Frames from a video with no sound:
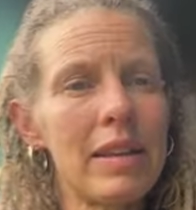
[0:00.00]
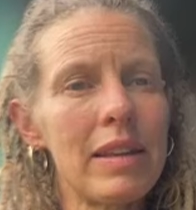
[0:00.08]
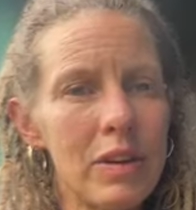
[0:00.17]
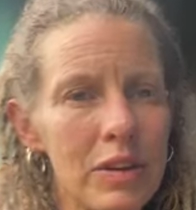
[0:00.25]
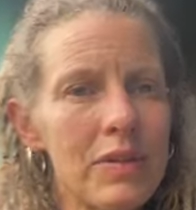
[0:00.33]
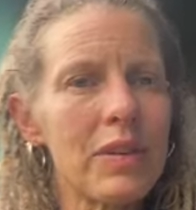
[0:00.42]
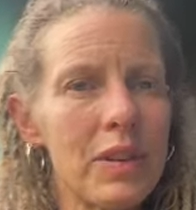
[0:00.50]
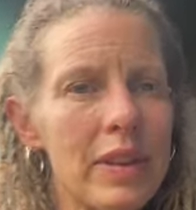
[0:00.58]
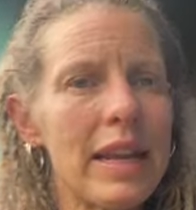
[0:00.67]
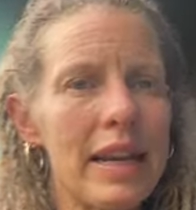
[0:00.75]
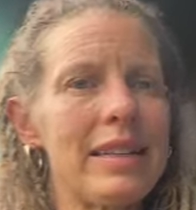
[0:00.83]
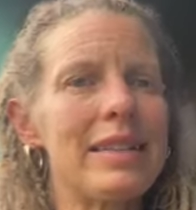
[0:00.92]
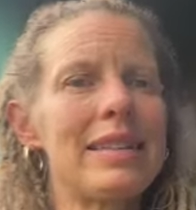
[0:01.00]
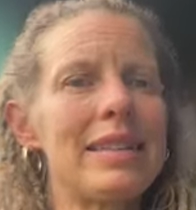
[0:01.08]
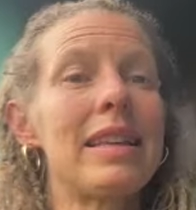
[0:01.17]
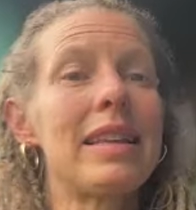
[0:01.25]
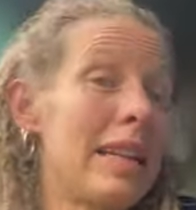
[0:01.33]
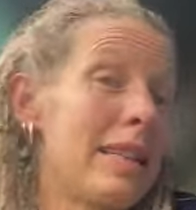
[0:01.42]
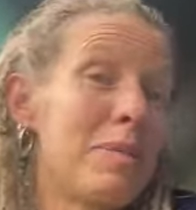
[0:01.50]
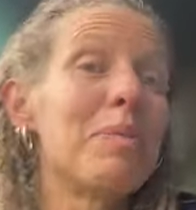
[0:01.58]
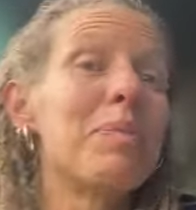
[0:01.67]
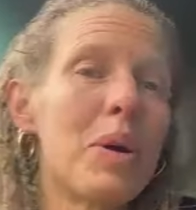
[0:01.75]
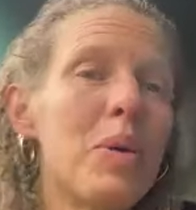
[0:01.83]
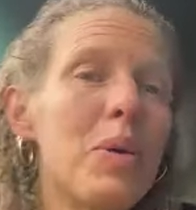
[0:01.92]
useful, then it's
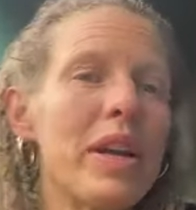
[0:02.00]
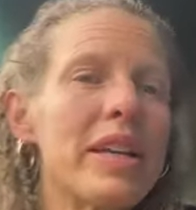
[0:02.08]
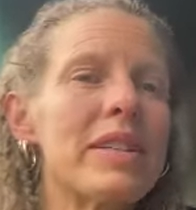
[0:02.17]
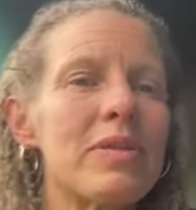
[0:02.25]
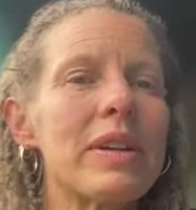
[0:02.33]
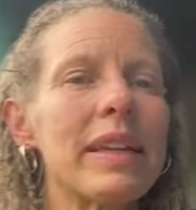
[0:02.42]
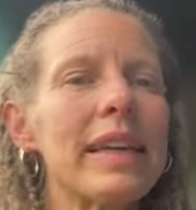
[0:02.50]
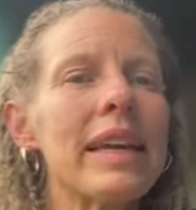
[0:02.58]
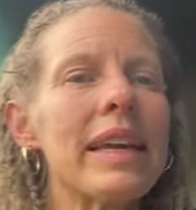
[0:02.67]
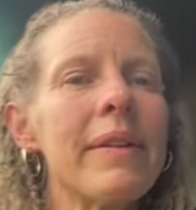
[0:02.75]
bonus, really,